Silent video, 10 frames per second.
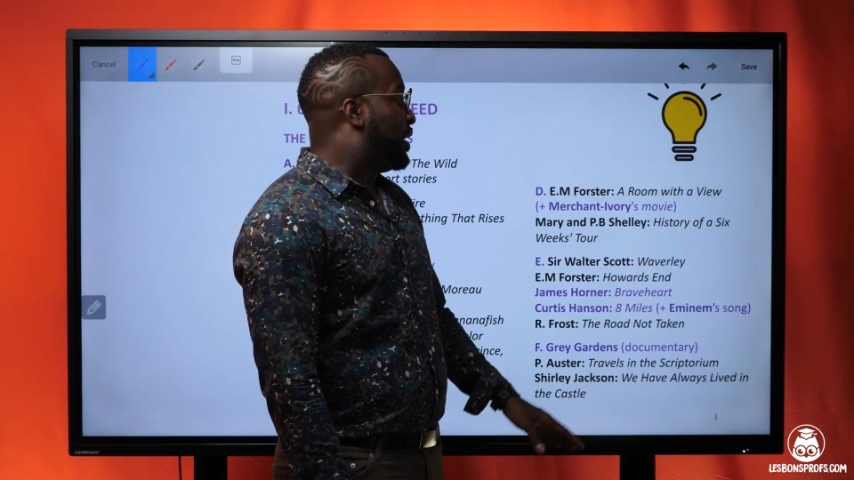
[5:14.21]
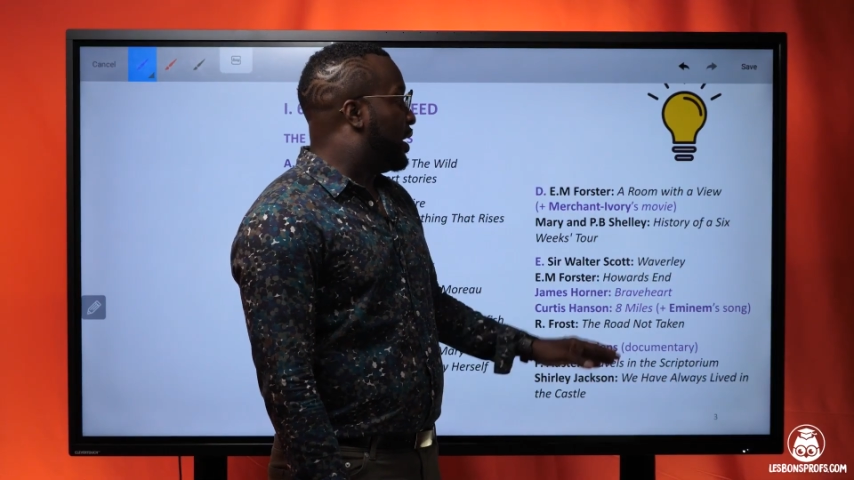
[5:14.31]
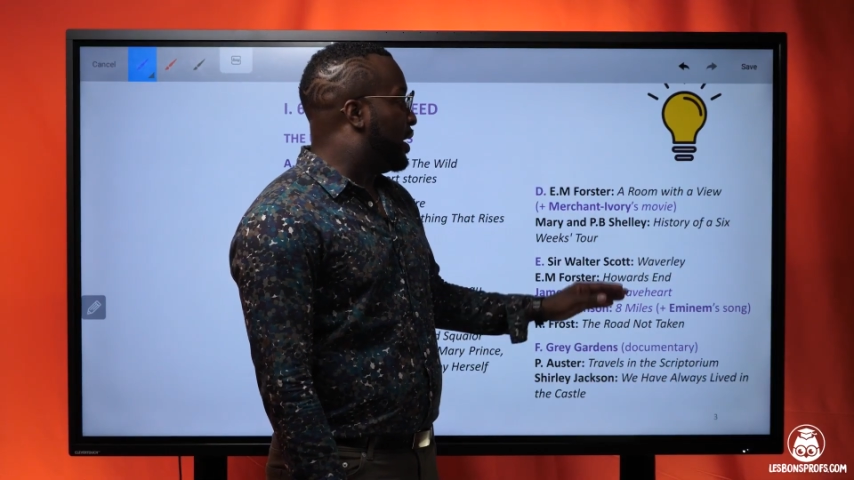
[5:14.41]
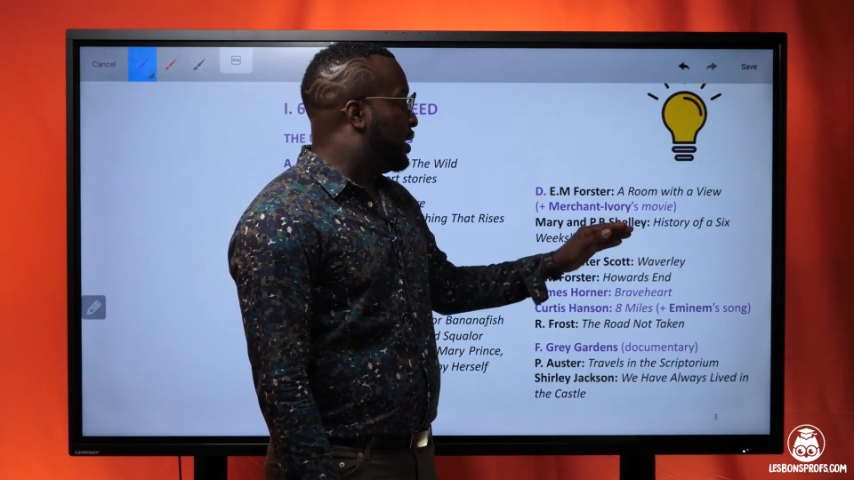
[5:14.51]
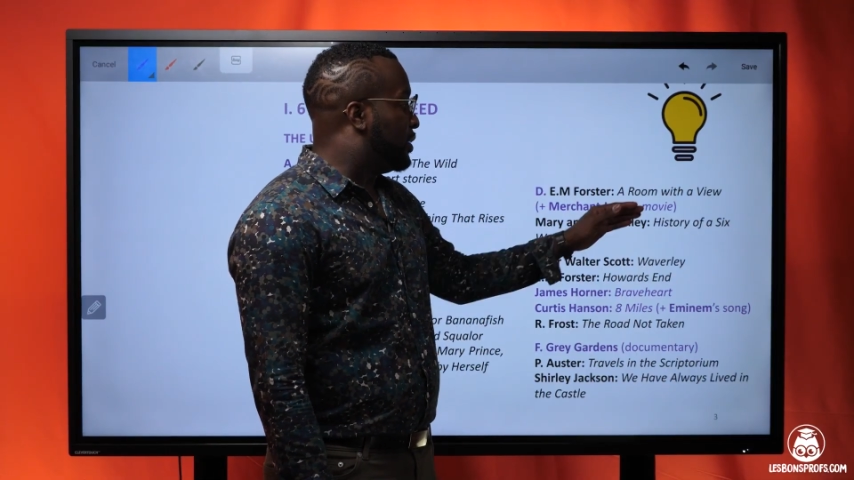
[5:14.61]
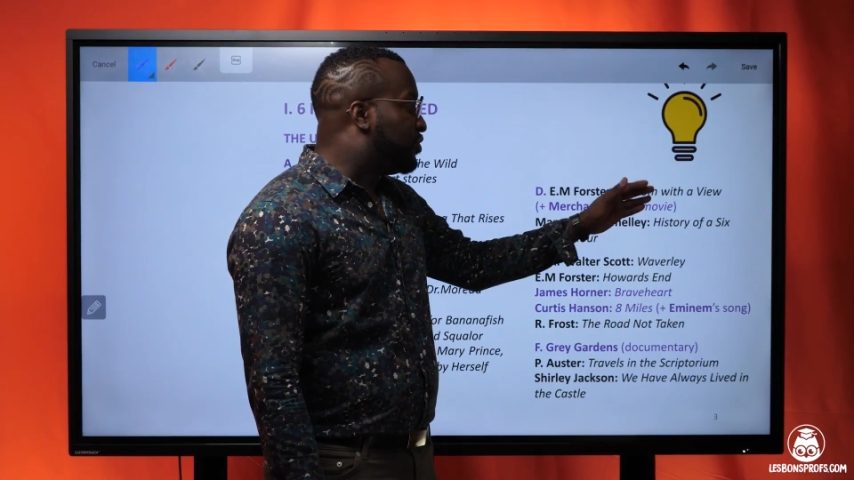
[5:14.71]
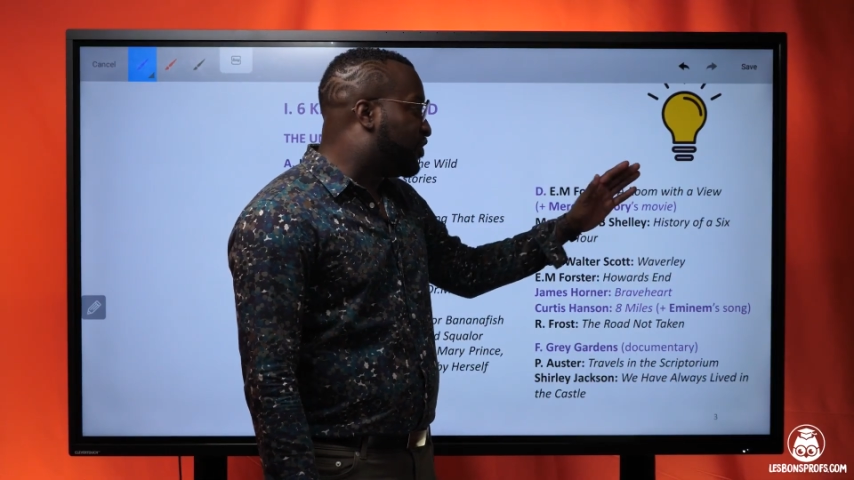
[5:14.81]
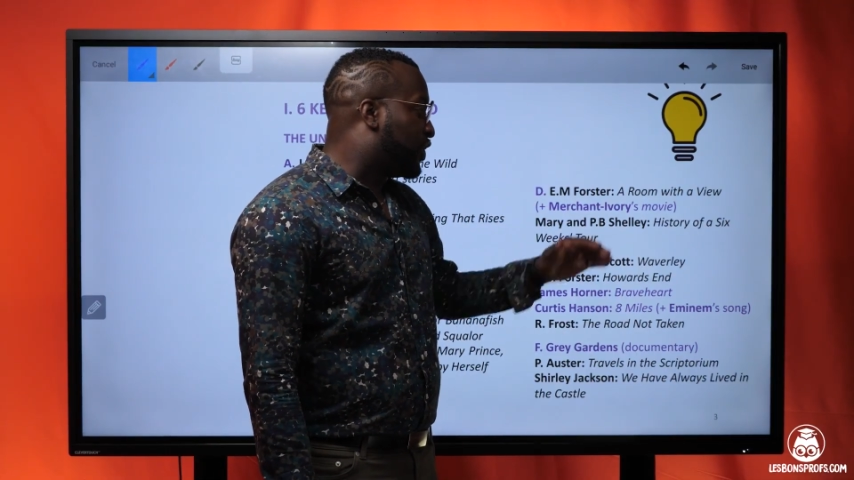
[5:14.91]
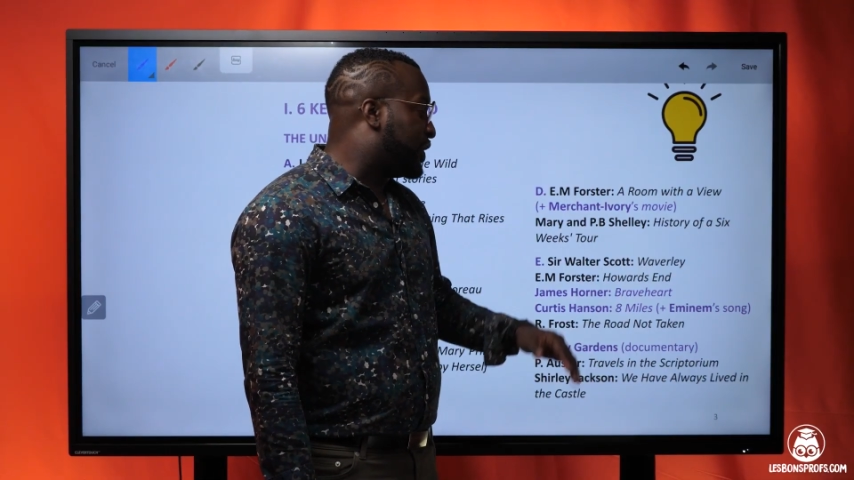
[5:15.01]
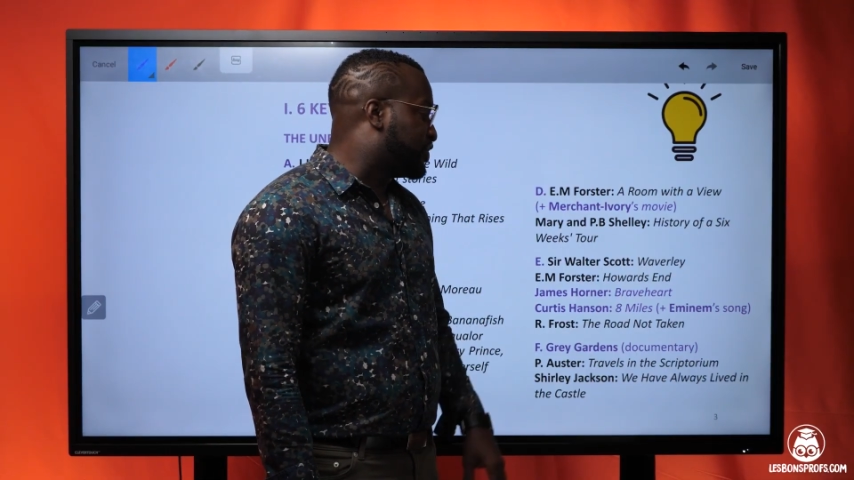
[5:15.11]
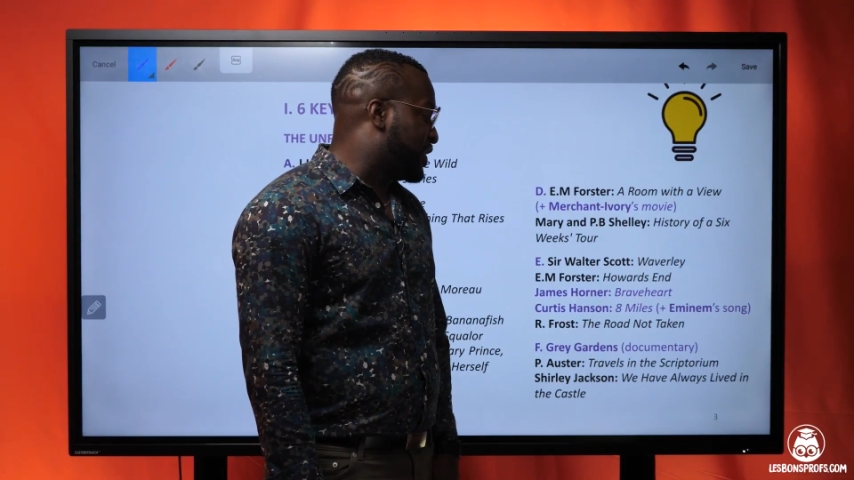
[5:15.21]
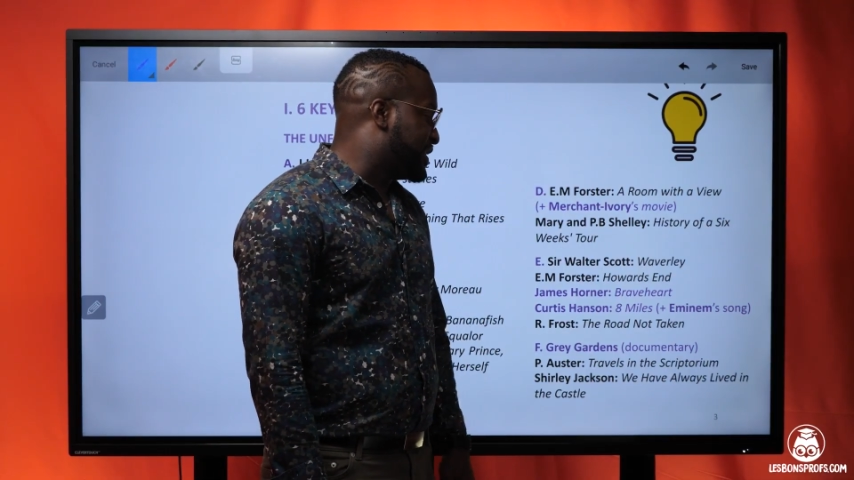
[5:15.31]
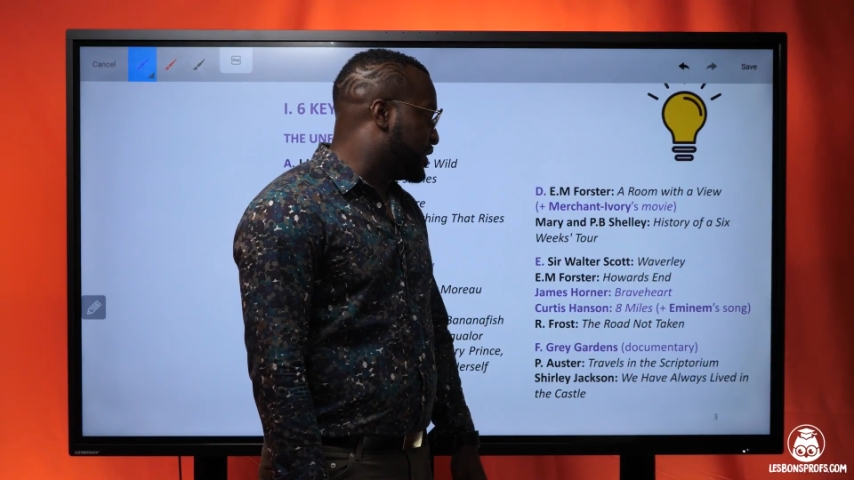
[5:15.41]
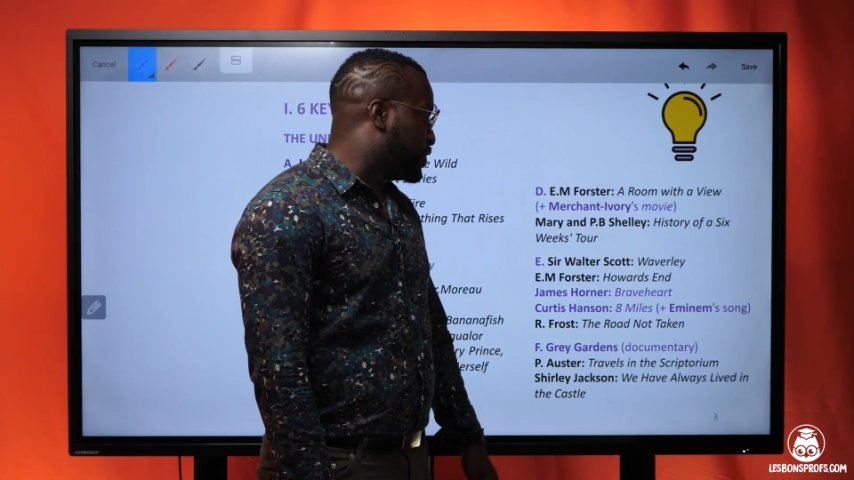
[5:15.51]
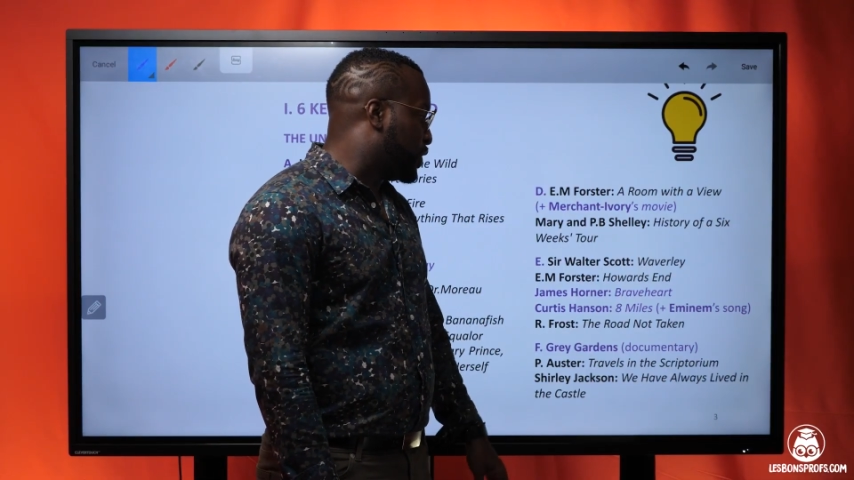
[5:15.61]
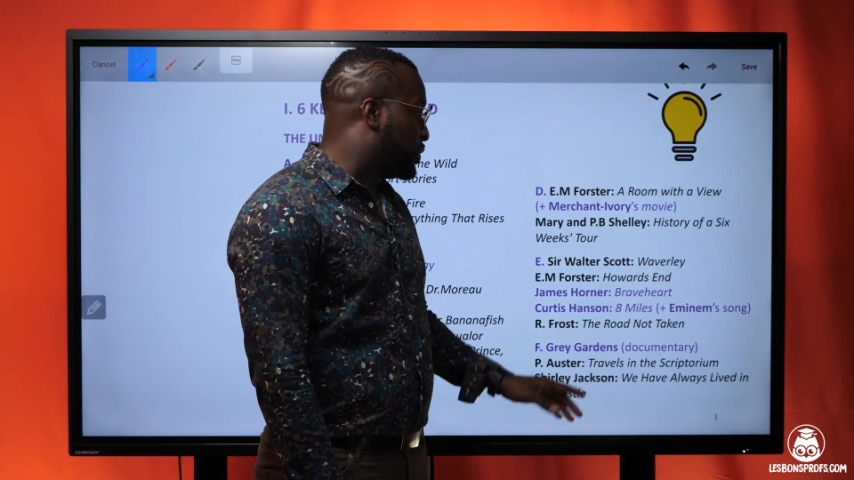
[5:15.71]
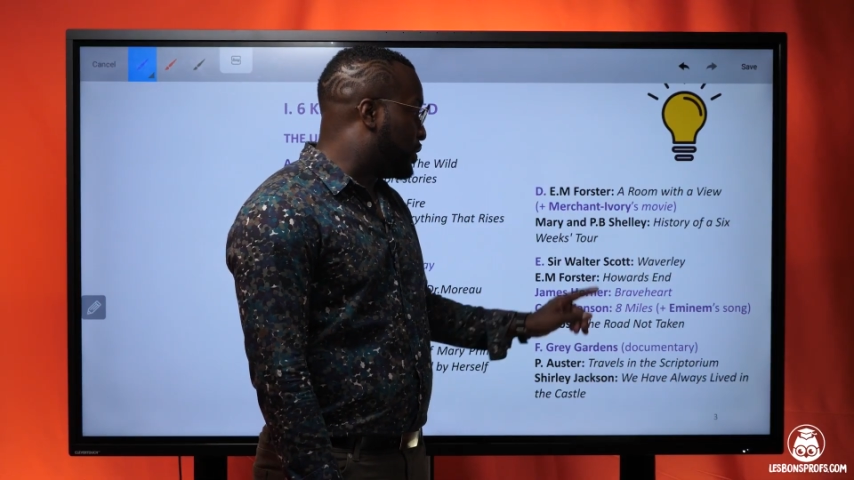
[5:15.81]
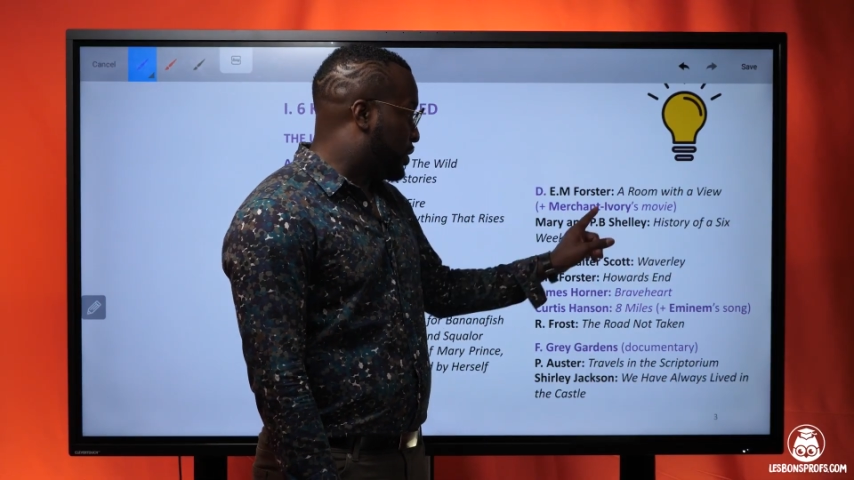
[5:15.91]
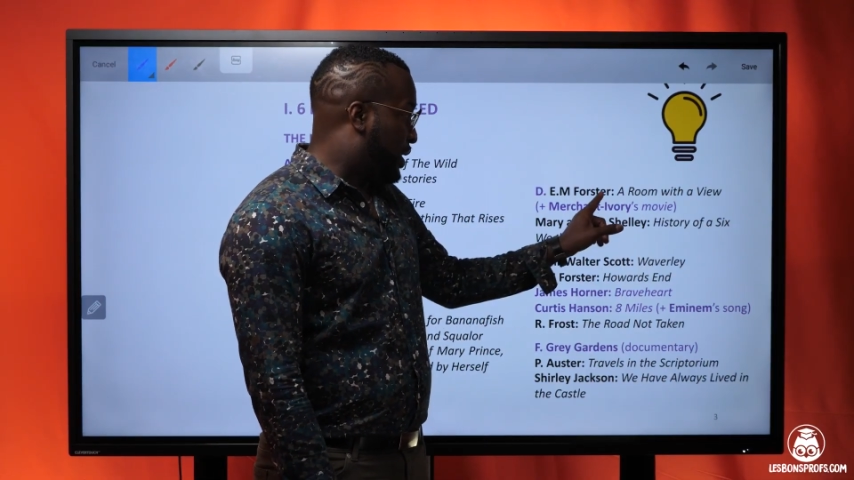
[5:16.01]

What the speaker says: very interesting too.